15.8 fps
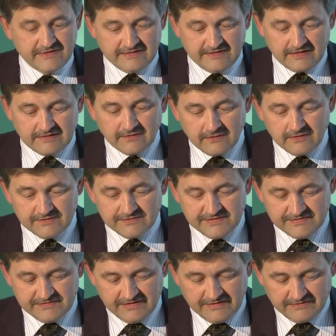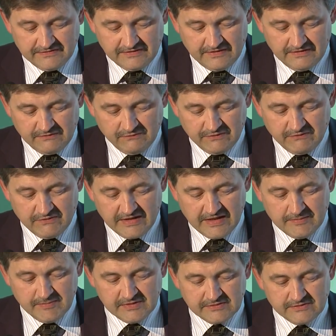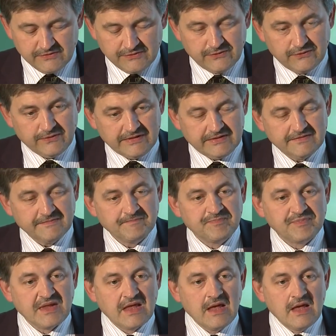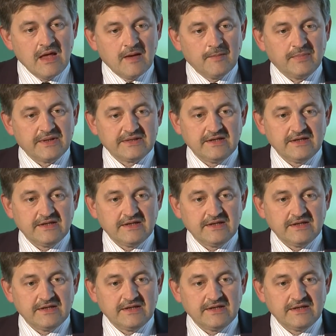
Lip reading: technologies that we were able to do it. But